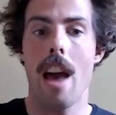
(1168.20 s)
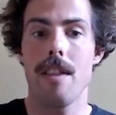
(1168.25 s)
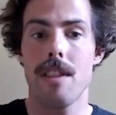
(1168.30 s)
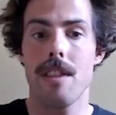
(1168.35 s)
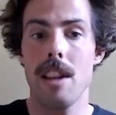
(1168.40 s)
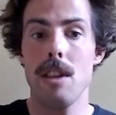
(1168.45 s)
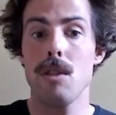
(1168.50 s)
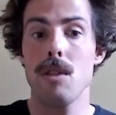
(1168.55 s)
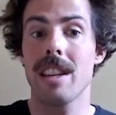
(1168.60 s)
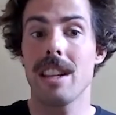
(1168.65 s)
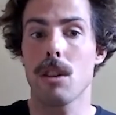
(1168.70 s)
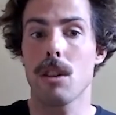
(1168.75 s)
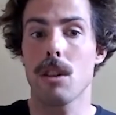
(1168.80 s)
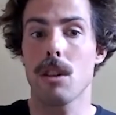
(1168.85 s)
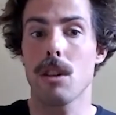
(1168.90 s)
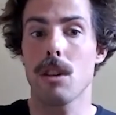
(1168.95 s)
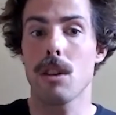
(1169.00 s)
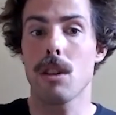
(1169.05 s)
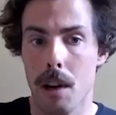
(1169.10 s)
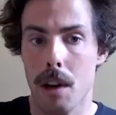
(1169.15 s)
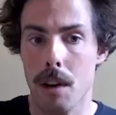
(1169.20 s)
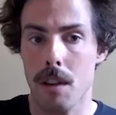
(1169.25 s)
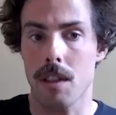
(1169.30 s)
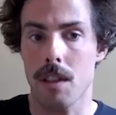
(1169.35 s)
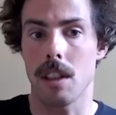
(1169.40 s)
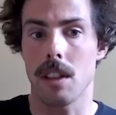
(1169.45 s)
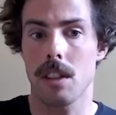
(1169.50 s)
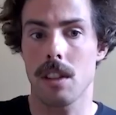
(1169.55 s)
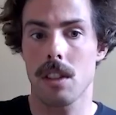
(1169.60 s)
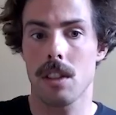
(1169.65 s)
And then you can compare
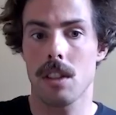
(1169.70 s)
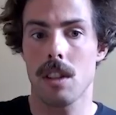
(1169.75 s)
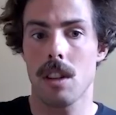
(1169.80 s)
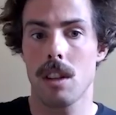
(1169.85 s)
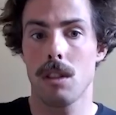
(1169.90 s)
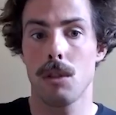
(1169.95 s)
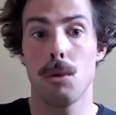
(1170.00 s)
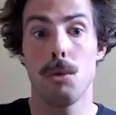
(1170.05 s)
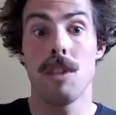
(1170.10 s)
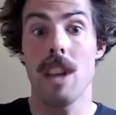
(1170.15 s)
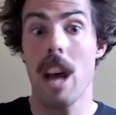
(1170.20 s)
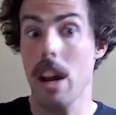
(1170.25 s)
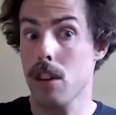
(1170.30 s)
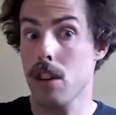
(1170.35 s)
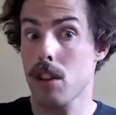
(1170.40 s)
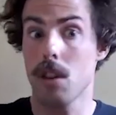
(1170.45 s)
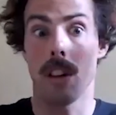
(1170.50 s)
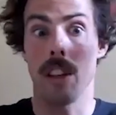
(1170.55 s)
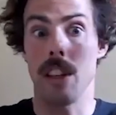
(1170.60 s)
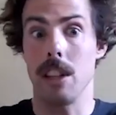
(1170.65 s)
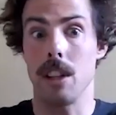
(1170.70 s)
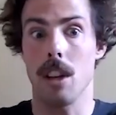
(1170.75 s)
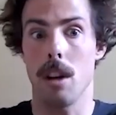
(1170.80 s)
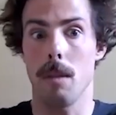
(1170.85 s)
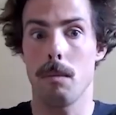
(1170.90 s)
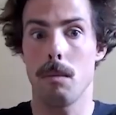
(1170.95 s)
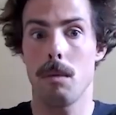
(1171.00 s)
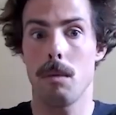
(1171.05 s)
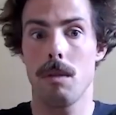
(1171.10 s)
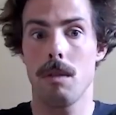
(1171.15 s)
this to national
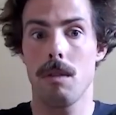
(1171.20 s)
income,